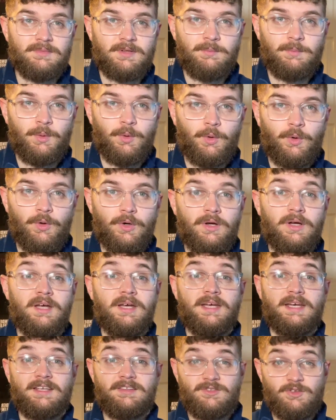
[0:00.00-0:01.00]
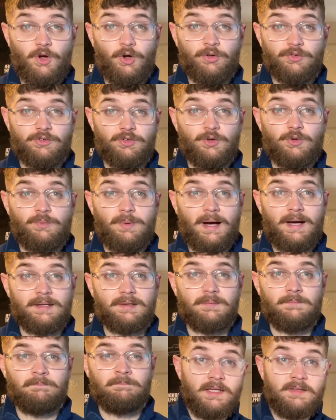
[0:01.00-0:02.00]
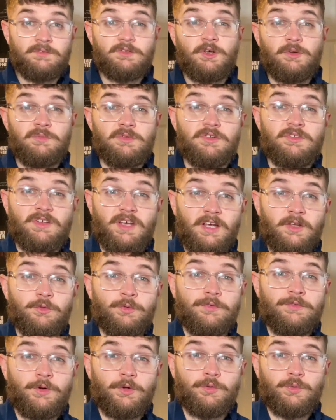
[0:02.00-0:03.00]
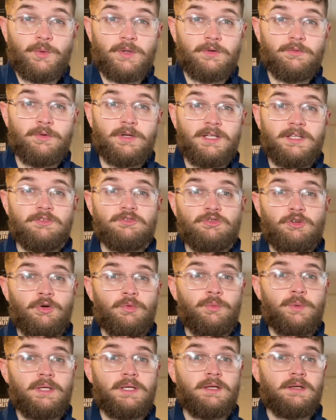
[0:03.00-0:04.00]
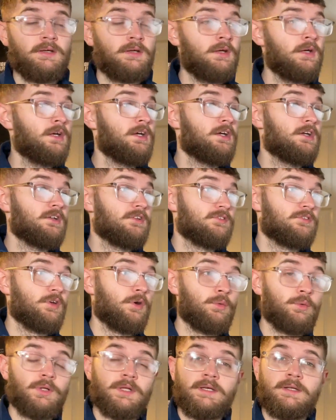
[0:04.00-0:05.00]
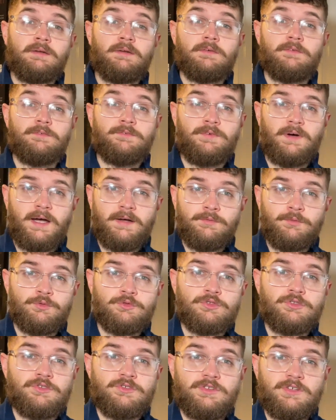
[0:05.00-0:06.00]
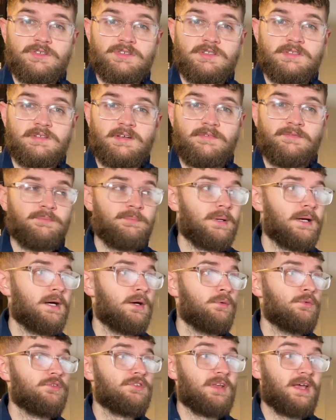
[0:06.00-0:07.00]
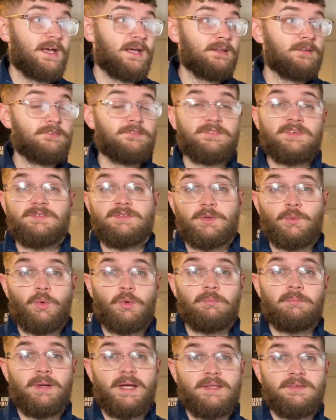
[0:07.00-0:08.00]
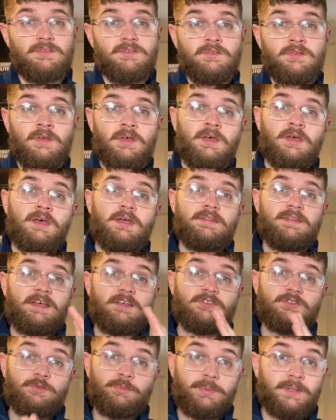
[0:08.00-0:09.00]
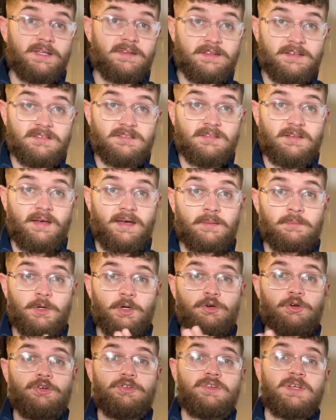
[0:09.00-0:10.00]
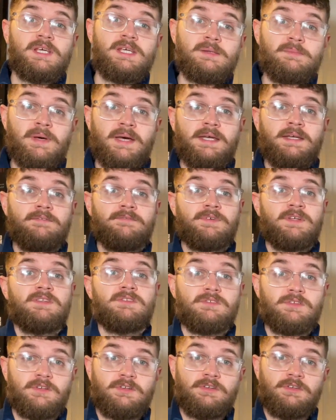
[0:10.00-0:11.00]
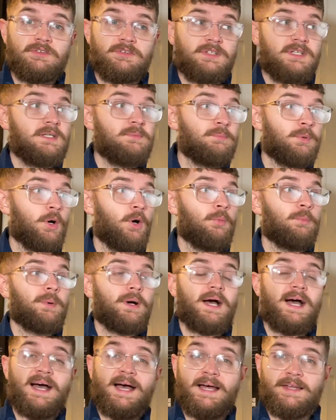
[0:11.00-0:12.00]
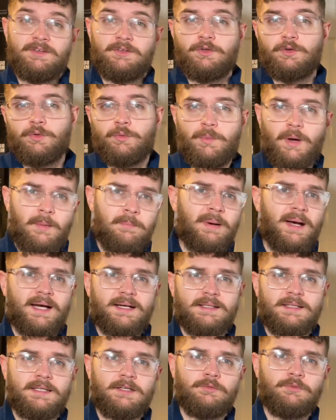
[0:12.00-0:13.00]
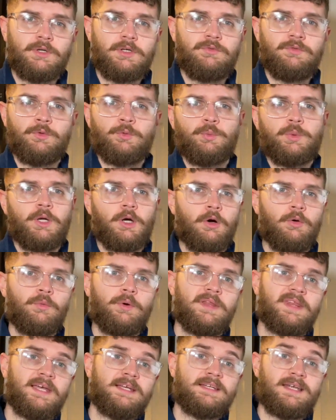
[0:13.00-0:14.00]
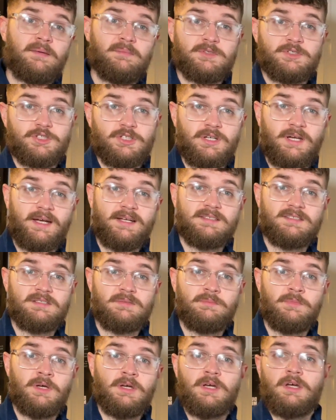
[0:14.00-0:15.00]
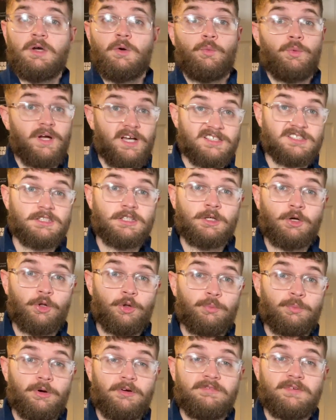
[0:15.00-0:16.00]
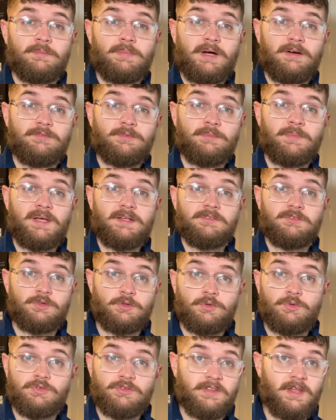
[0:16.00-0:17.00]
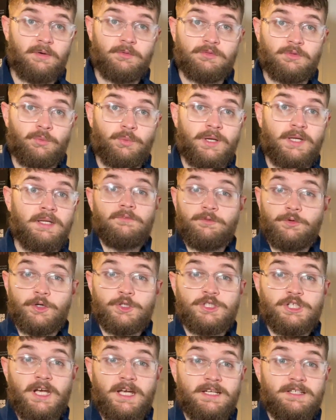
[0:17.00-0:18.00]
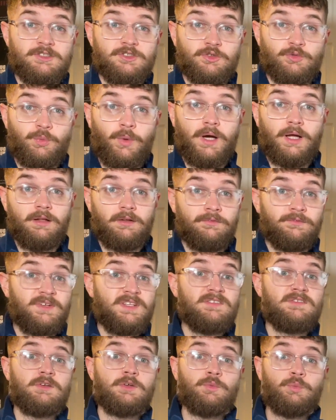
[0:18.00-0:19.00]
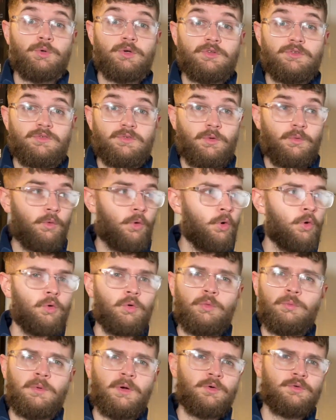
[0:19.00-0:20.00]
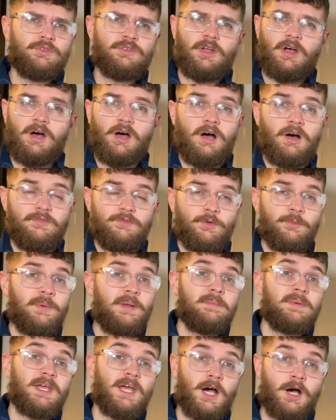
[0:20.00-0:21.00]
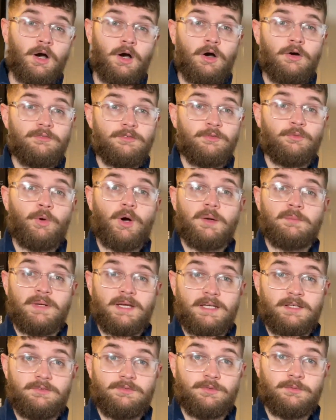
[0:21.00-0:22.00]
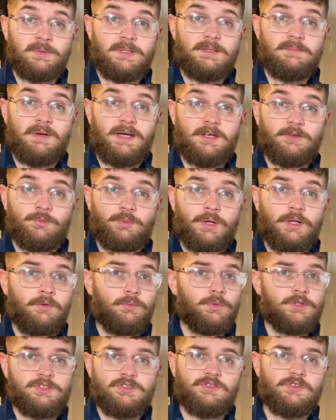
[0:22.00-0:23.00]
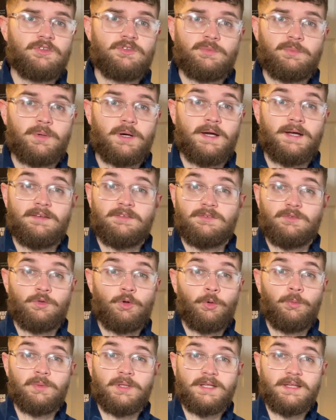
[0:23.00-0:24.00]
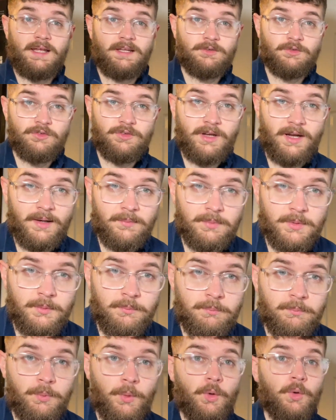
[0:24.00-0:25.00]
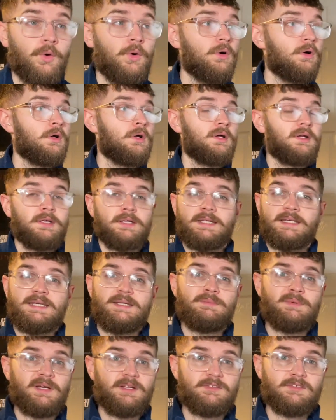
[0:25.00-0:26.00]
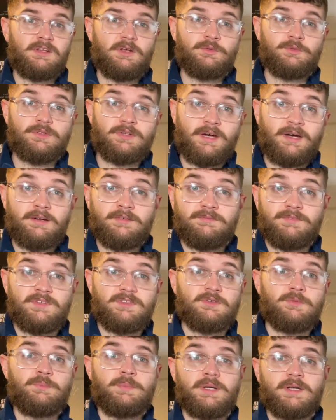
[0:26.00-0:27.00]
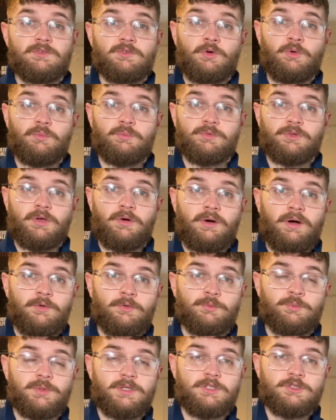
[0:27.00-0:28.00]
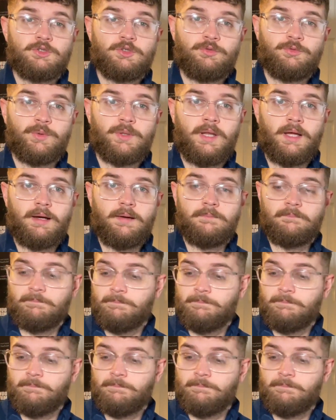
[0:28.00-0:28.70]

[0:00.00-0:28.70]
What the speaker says: I bought is not too bad. In terms of sales, we've also had a really strong week, totaling £567.51. That's split this time across eBay, Vinted, Depop, and a pack link refund we got where they damaged an item. We actually got the profit back from that too, so that was a win. For a change as well, Vinted was almost half or maybe half of what I made from eBay as well, which is a surprise. Normally that doesn't happen, but eBay slows down and Vinted picked up, so I was pretty chuffed with that.